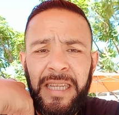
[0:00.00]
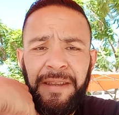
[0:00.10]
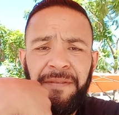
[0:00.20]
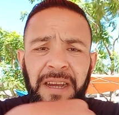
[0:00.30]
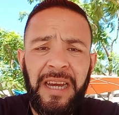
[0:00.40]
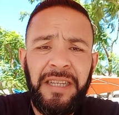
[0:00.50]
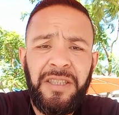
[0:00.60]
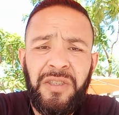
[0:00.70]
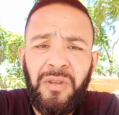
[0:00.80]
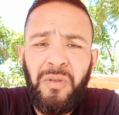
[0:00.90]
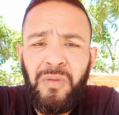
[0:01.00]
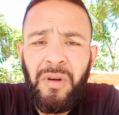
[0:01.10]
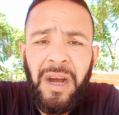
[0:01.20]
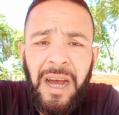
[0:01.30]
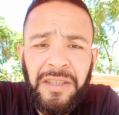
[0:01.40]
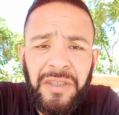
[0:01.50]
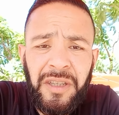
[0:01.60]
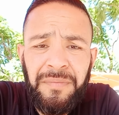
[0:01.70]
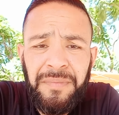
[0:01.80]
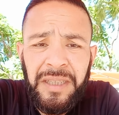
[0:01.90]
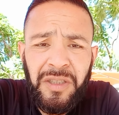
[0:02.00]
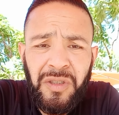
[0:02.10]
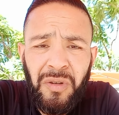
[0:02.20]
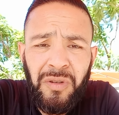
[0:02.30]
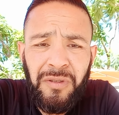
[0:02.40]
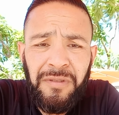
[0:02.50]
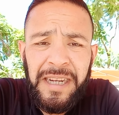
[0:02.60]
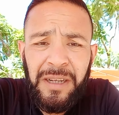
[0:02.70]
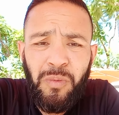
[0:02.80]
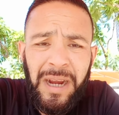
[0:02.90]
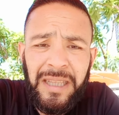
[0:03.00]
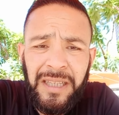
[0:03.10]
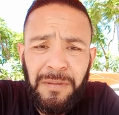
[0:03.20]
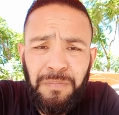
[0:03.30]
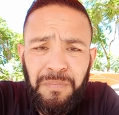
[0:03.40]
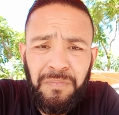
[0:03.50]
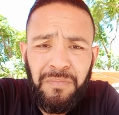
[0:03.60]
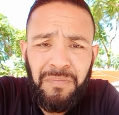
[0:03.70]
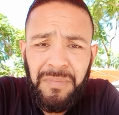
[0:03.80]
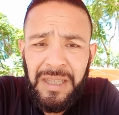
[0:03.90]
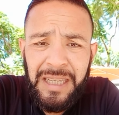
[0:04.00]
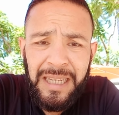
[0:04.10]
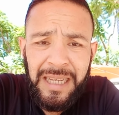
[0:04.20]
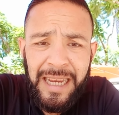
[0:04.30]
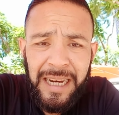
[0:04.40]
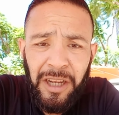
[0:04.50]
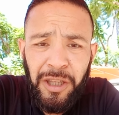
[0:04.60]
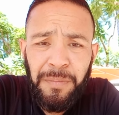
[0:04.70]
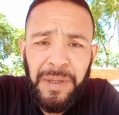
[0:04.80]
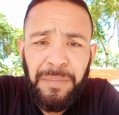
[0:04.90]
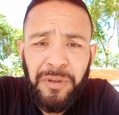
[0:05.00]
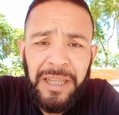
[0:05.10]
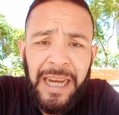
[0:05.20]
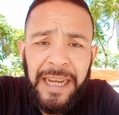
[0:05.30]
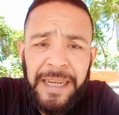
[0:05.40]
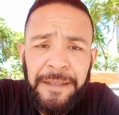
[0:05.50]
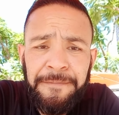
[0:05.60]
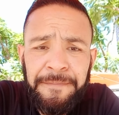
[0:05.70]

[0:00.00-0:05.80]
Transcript: if God is so awesome and so great, why does He let other people die?